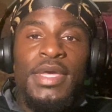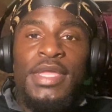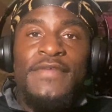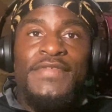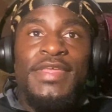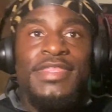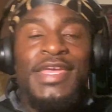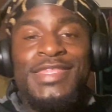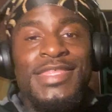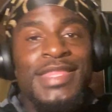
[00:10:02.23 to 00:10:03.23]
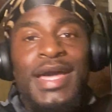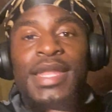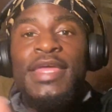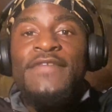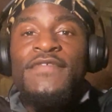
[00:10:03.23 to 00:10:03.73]
And if these things is not
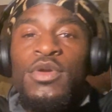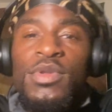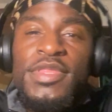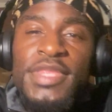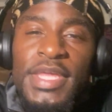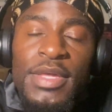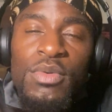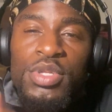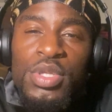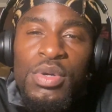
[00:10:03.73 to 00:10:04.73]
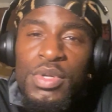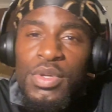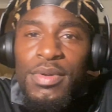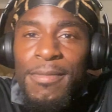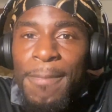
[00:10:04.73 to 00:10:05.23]
clear for you to see what's going
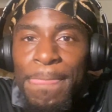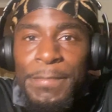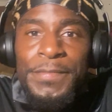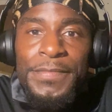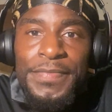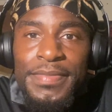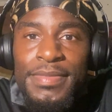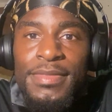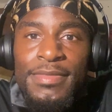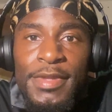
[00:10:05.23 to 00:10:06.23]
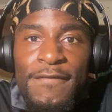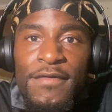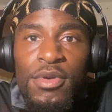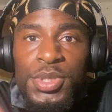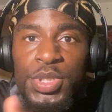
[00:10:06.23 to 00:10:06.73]
on, then of
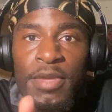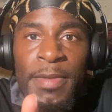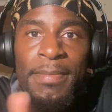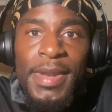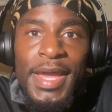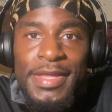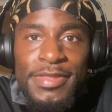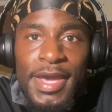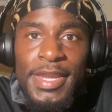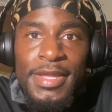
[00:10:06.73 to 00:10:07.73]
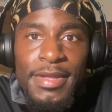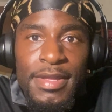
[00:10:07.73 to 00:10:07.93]
course you're going to be blindsided.